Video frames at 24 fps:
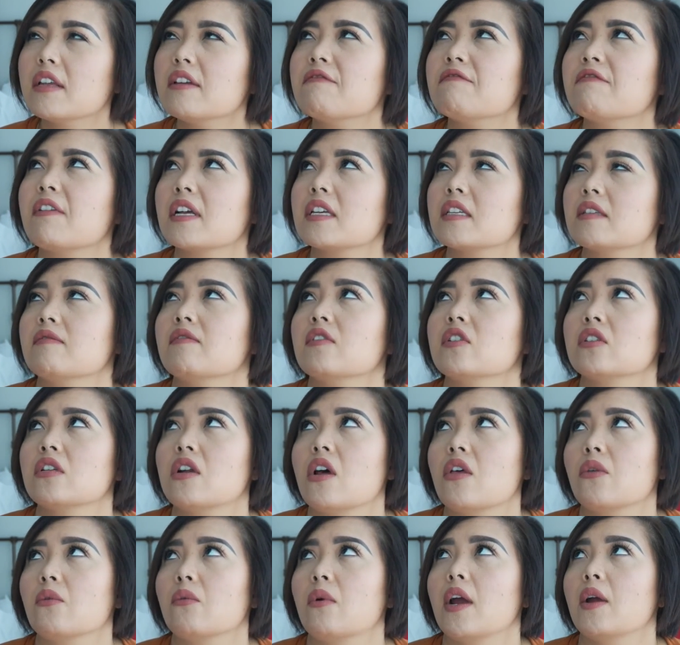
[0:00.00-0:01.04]
flexible is
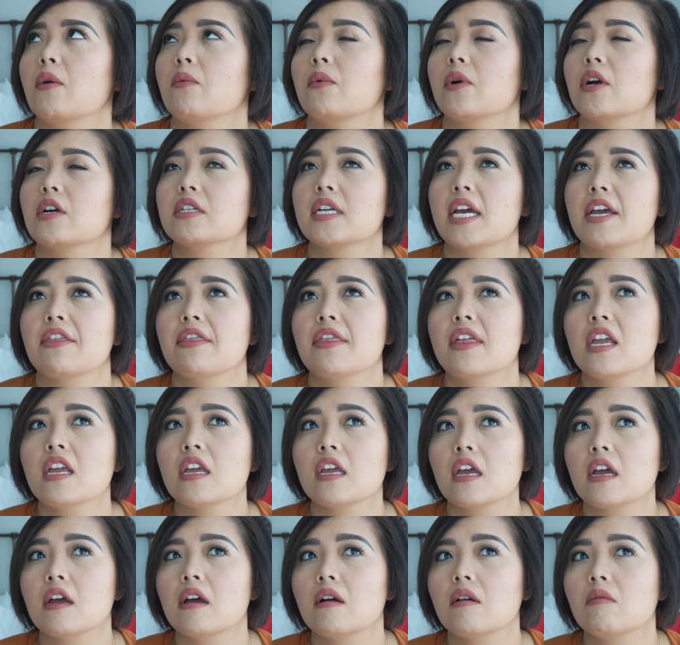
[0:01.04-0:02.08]
not the right word. I
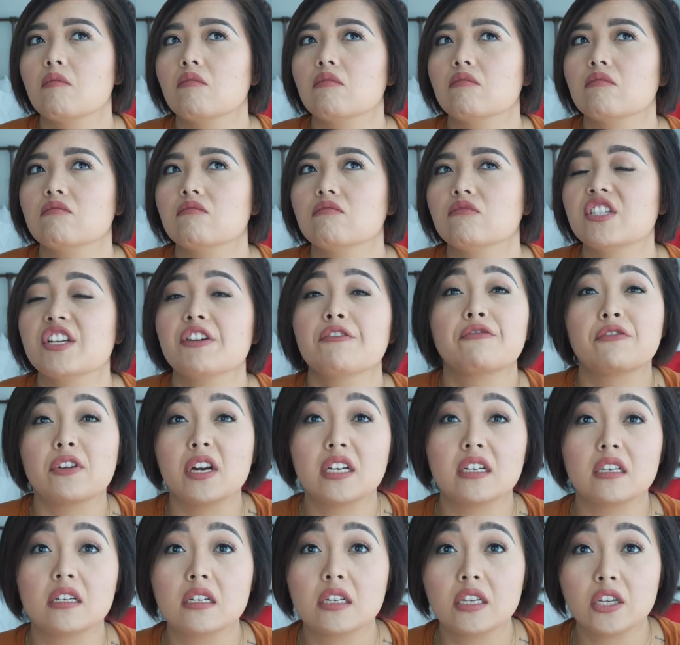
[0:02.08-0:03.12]
think
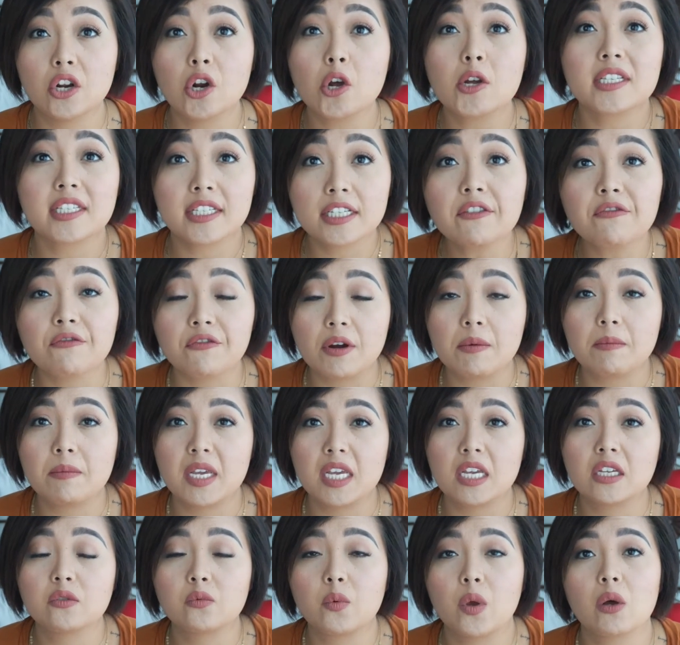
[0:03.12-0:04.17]
different. You know, it's different
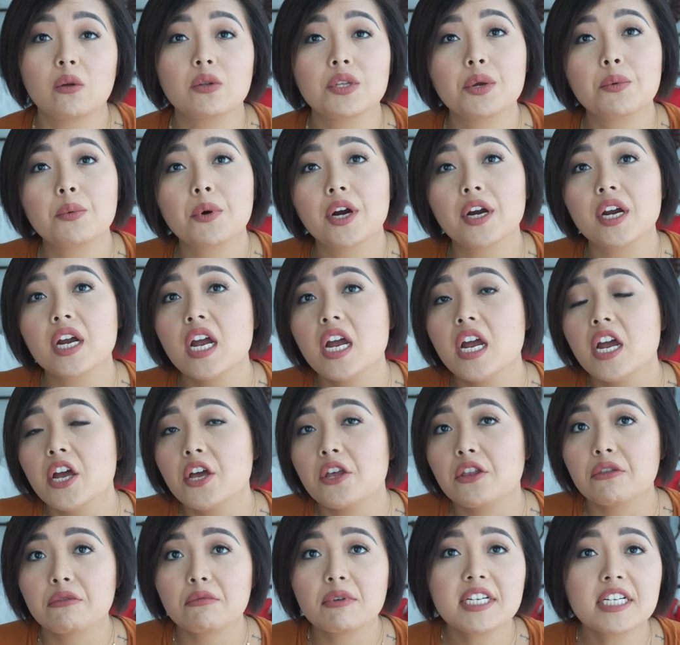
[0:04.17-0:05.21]
because we only work
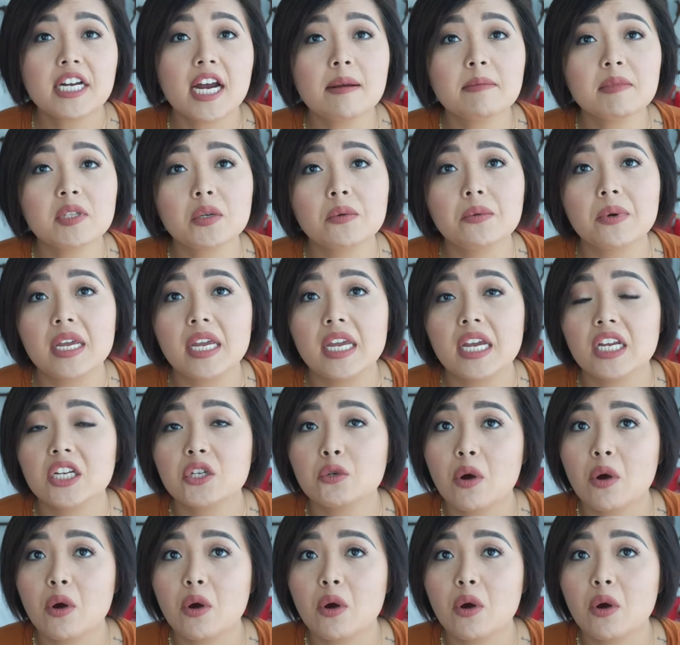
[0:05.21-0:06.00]
3 times a week,